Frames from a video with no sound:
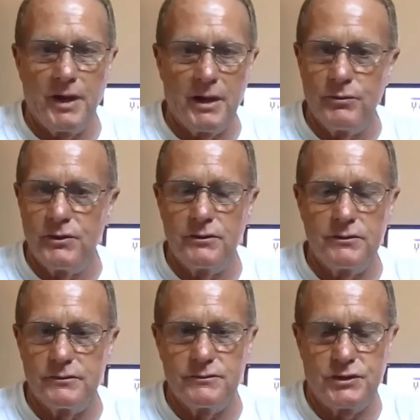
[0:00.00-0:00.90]
of
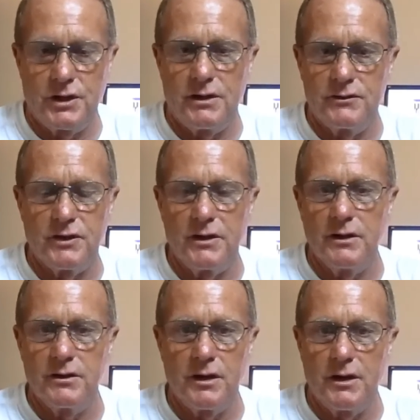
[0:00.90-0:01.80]
bamboo chairs sitting
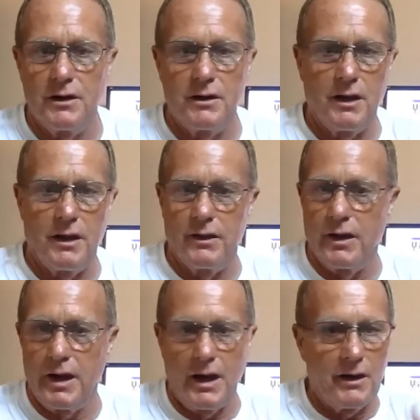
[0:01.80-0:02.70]
it there, and
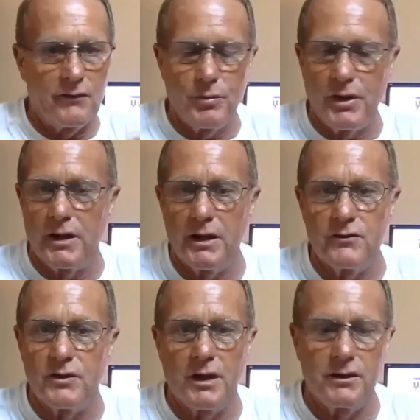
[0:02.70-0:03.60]
everybody
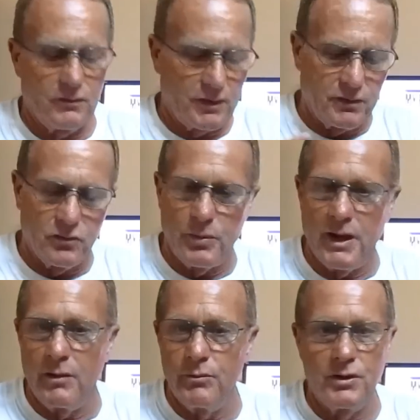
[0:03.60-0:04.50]
gets together. They do the
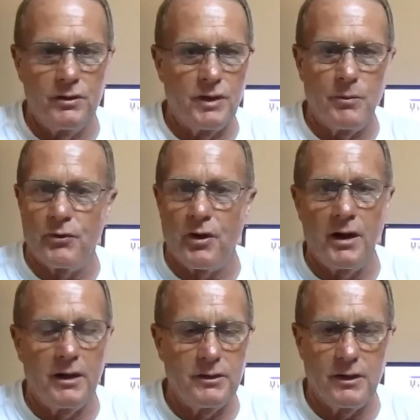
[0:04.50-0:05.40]
bamboo. They
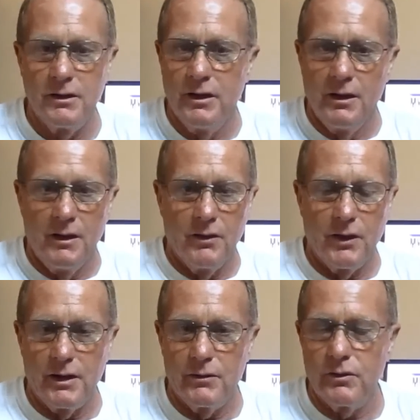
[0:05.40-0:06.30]
pray. They
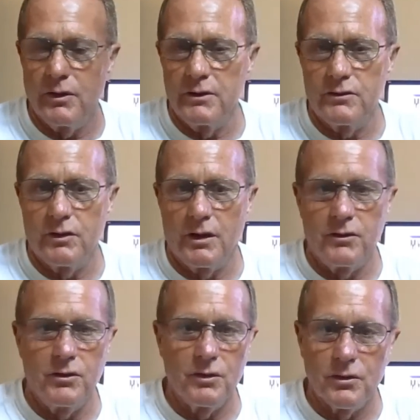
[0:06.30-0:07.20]
do
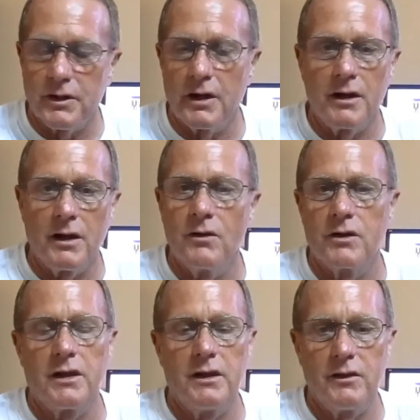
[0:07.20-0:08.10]
the little
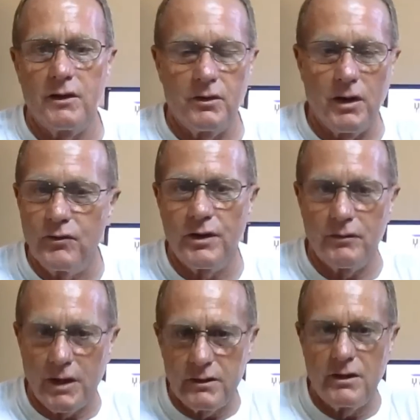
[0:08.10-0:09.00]
karaoke. They do everything
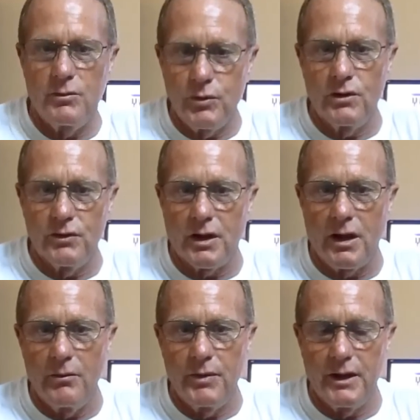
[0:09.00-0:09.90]
right there in the middle of the
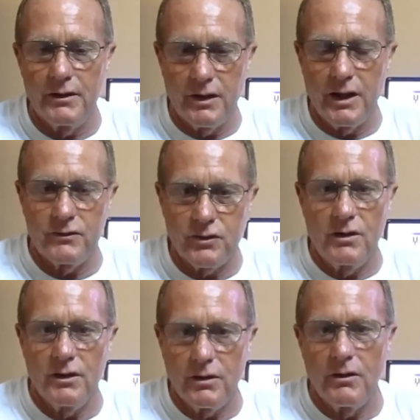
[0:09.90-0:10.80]
compound, and that's
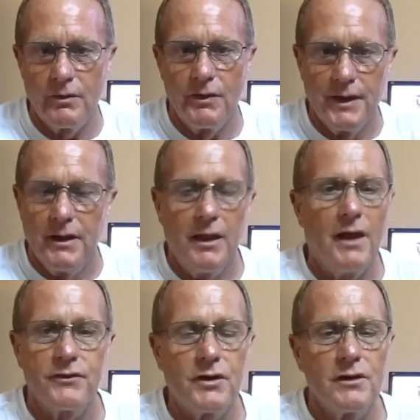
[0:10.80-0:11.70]
their little
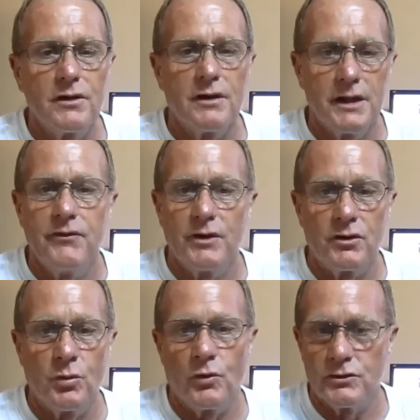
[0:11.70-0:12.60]
living
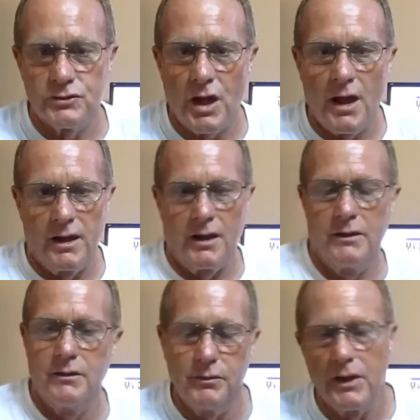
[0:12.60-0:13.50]
room or sala.
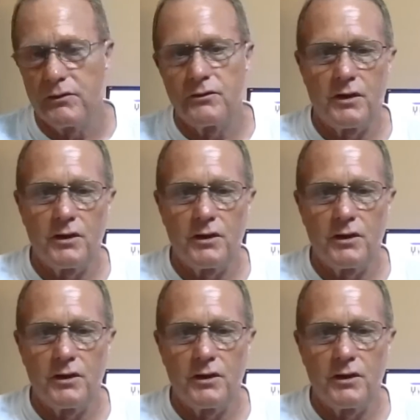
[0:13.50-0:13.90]
That's